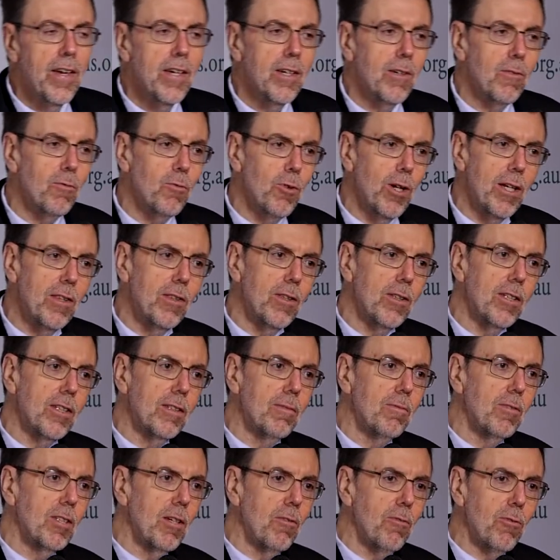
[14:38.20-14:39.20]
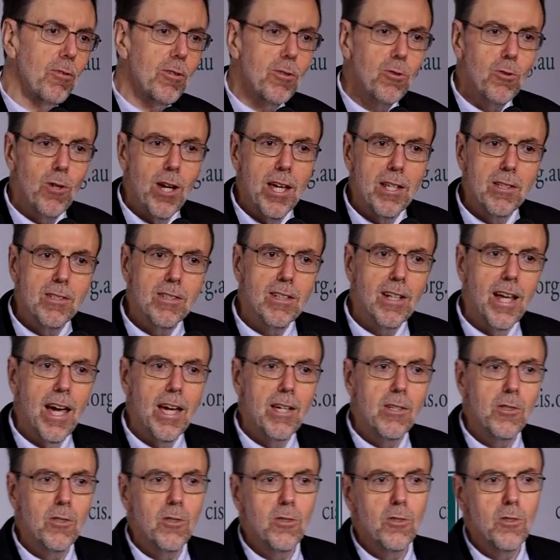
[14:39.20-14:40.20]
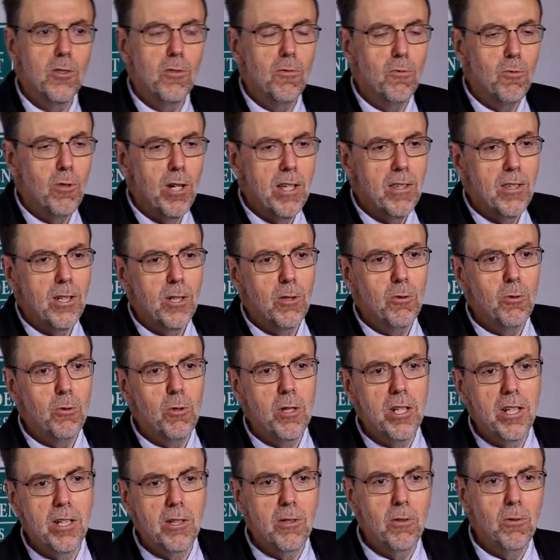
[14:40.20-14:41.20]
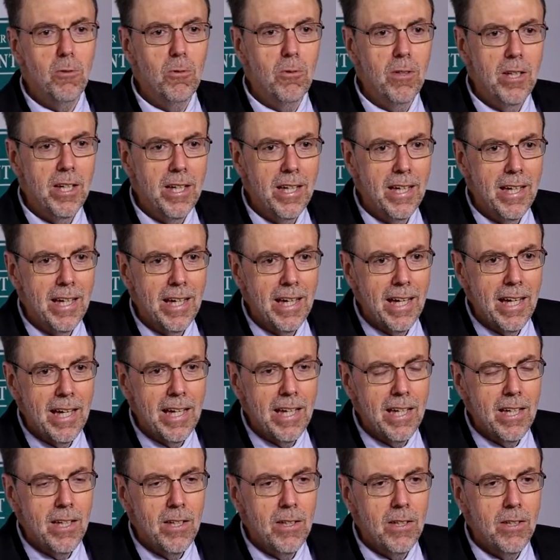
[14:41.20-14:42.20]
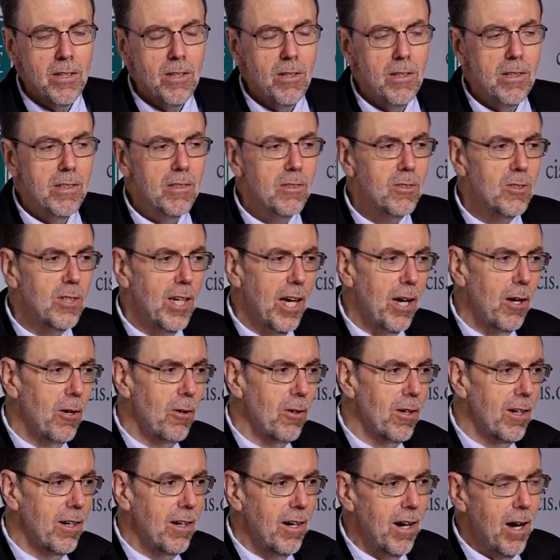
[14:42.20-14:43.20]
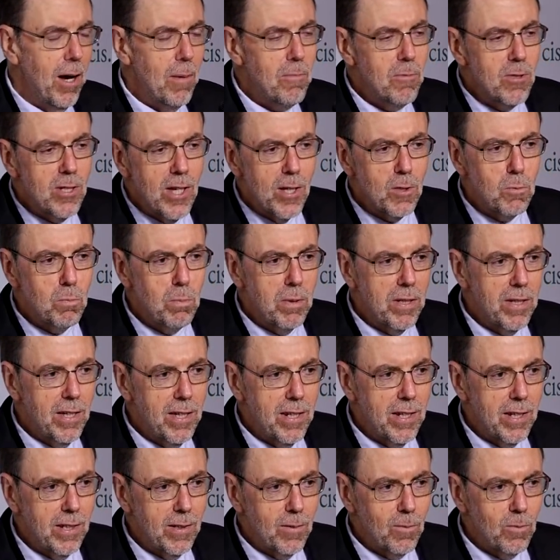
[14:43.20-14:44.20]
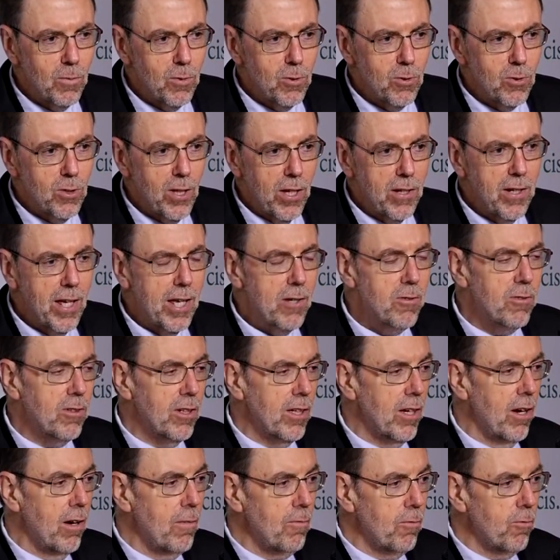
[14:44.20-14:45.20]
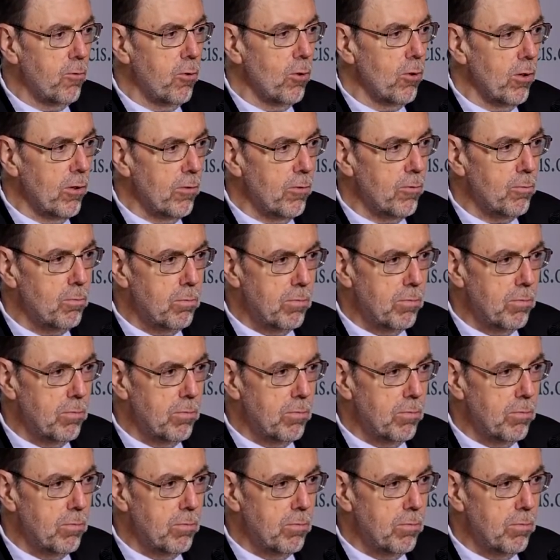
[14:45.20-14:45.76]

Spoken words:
you've read the different translations, you've read the critical. So I'm just beginning. So naturally, I'm full of,